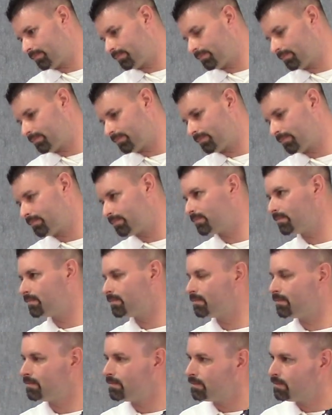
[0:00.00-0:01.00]

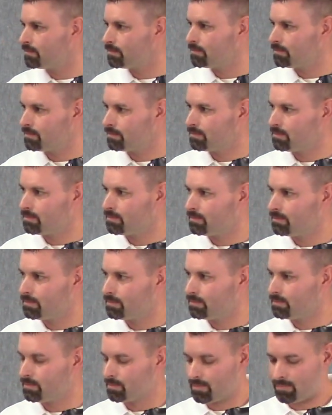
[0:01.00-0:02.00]

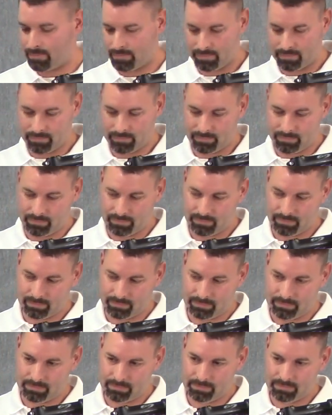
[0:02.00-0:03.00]

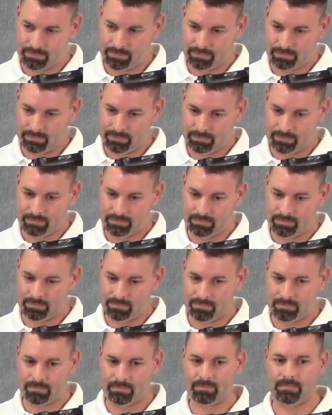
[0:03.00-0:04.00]

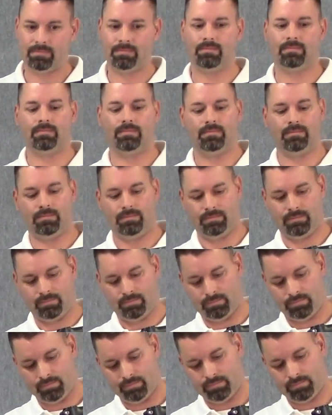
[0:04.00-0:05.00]

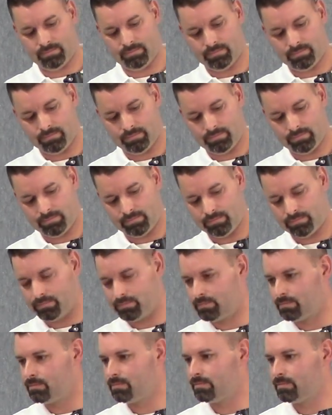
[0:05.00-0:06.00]

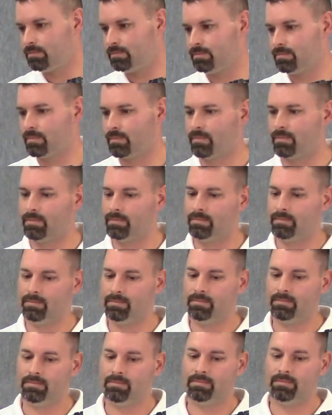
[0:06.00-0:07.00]

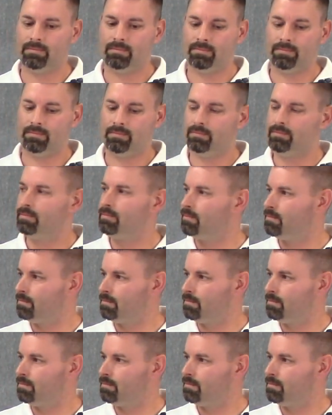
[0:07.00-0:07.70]
(silent)